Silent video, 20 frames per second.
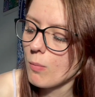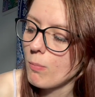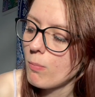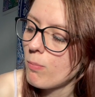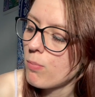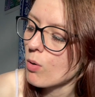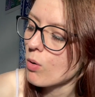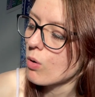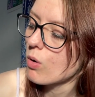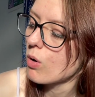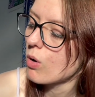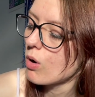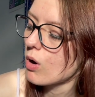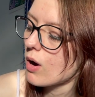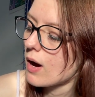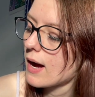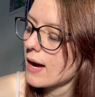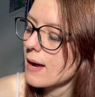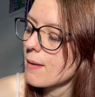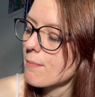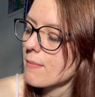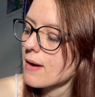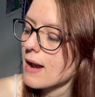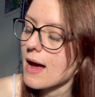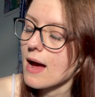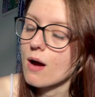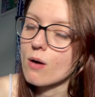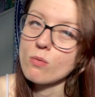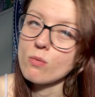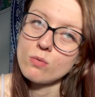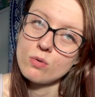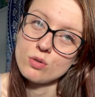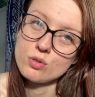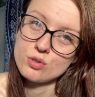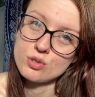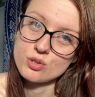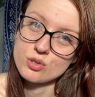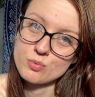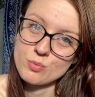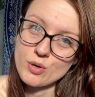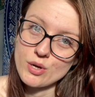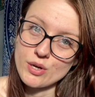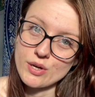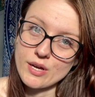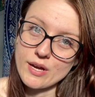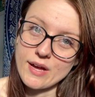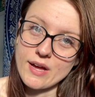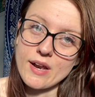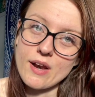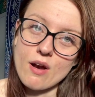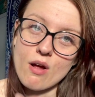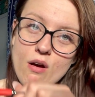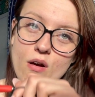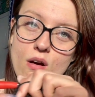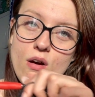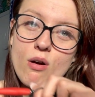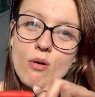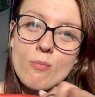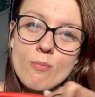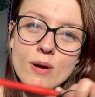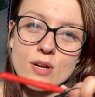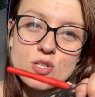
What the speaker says: But I am now just working on my